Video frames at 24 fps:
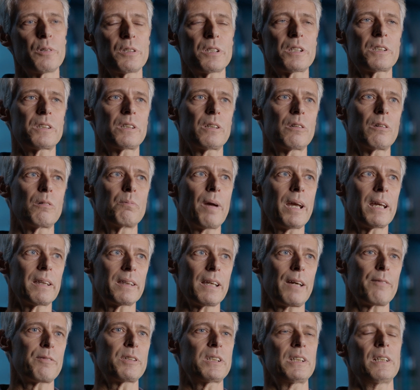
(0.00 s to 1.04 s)
was to
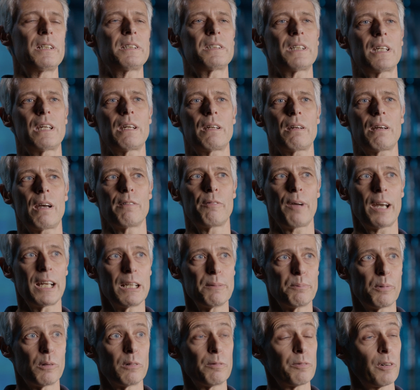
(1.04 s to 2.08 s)
make that facility
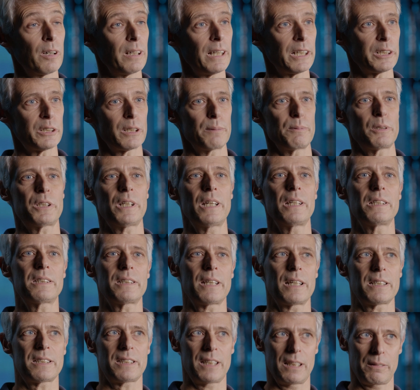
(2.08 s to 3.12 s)
available for electric machine
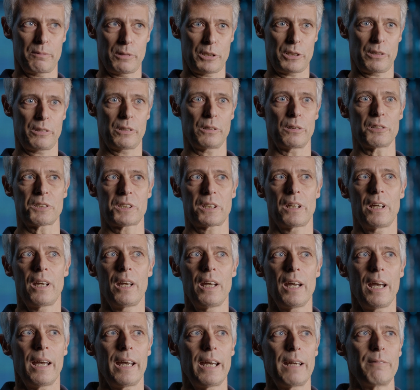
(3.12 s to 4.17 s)
testing, which of course
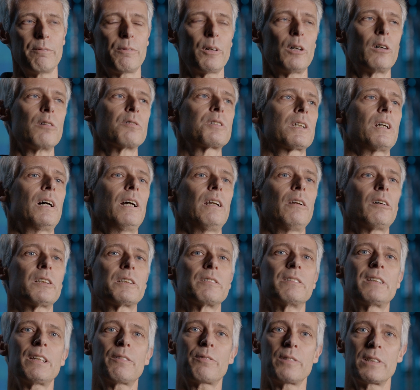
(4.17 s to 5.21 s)
involves a
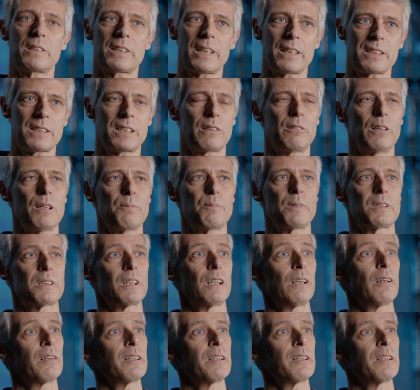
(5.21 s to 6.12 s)
lot of different test equipment and